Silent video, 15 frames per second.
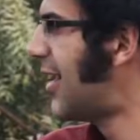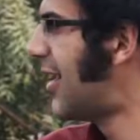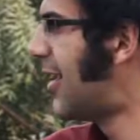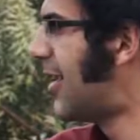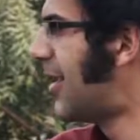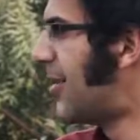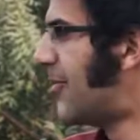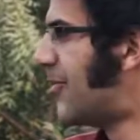
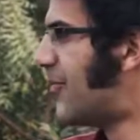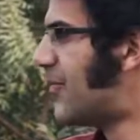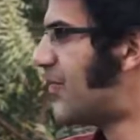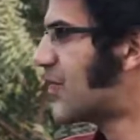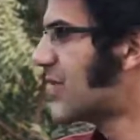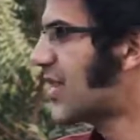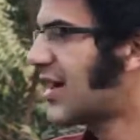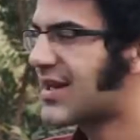and
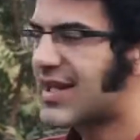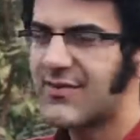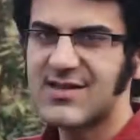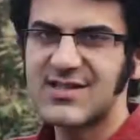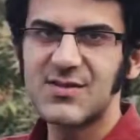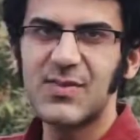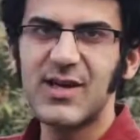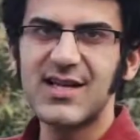give
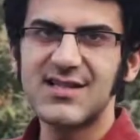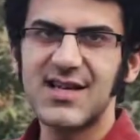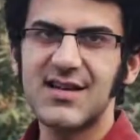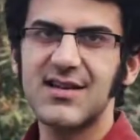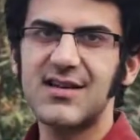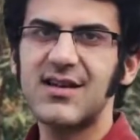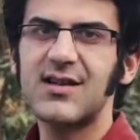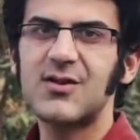it space
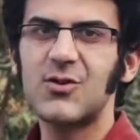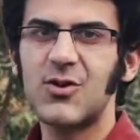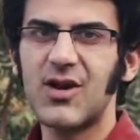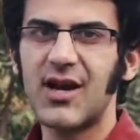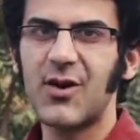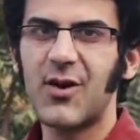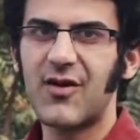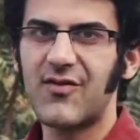underneath to run